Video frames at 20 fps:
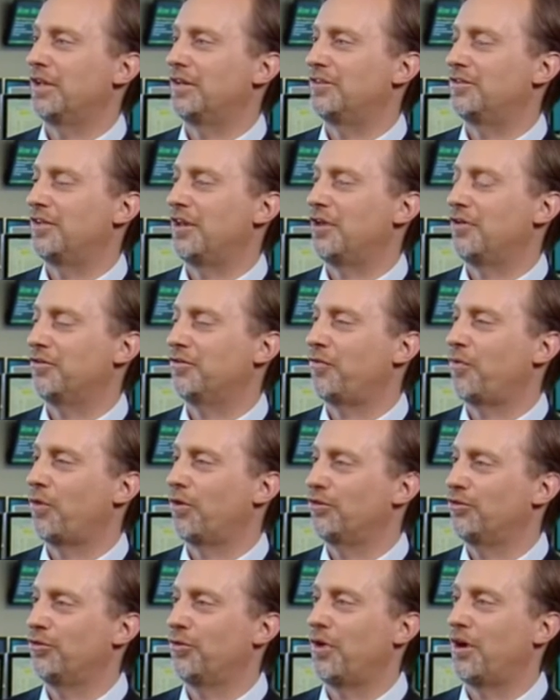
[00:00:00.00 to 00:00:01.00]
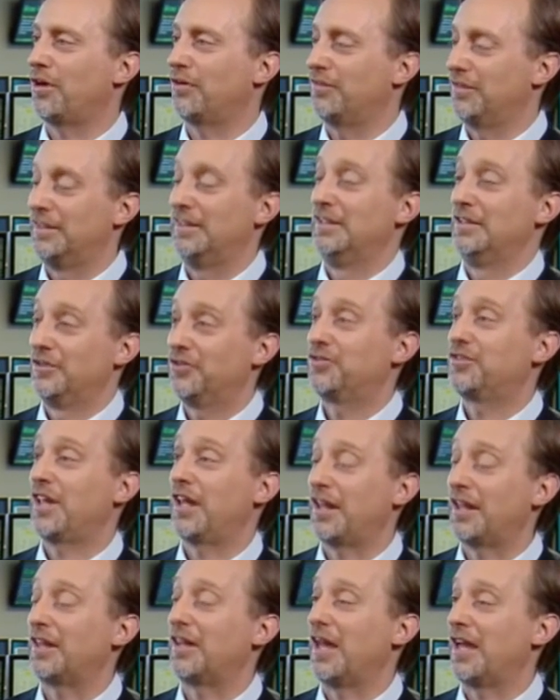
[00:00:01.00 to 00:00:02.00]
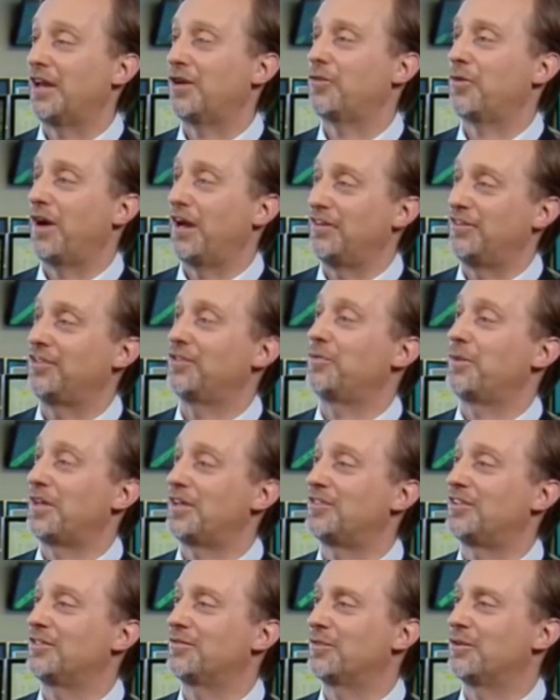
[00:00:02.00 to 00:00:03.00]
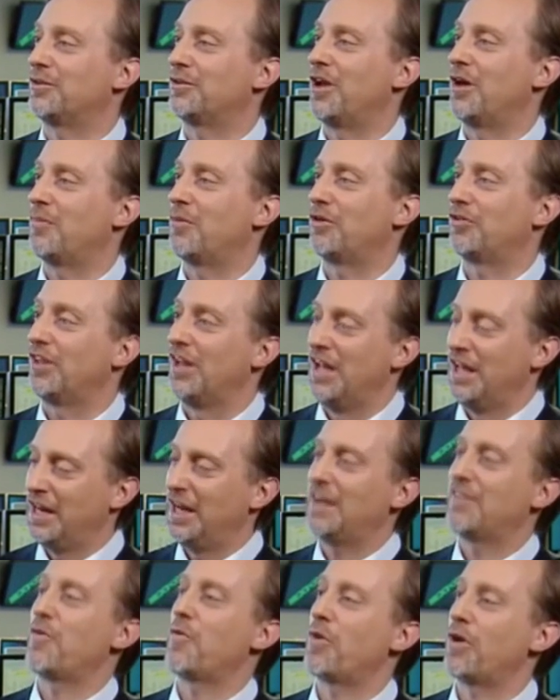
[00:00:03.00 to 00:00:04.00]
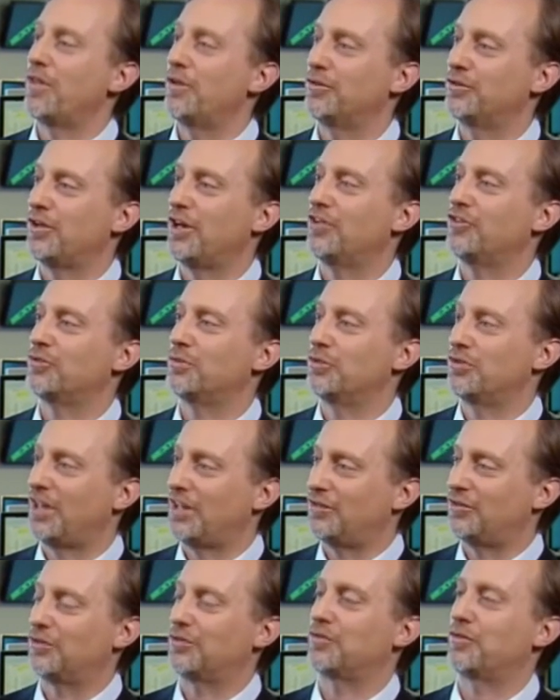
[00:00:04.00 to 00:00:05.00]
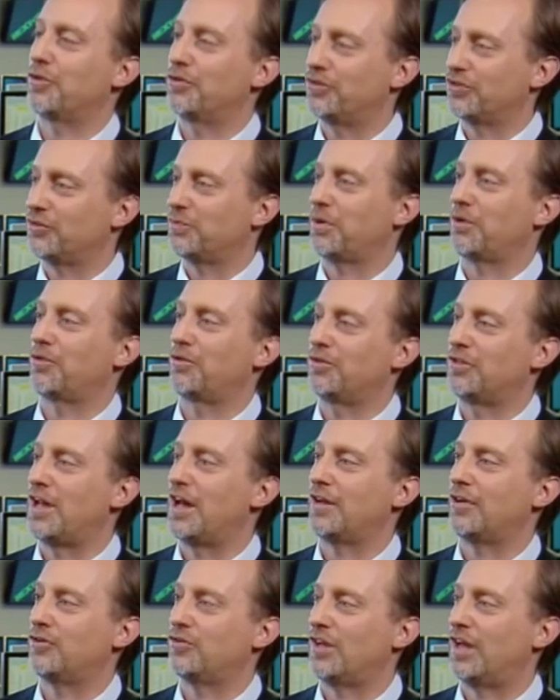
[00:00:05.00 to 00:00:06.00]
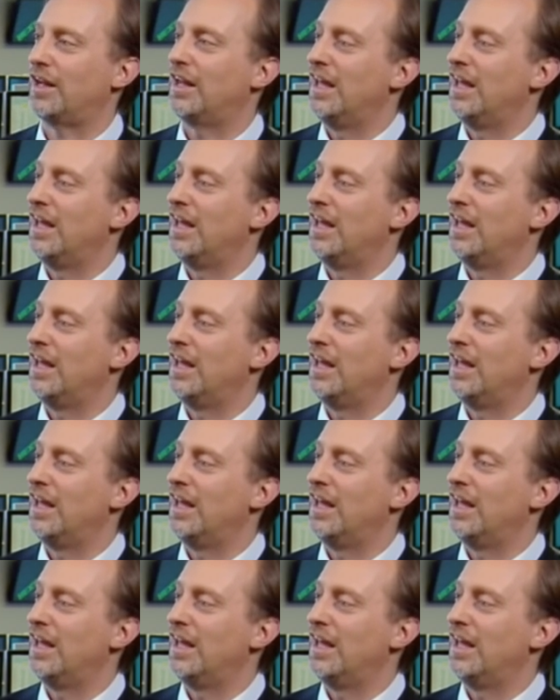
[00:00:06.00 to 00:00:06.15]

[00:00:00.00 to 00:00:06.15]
Salesforce who are selling like crazy, as we can see from their numbers, and every one of those customers has their first experience with DocuSign.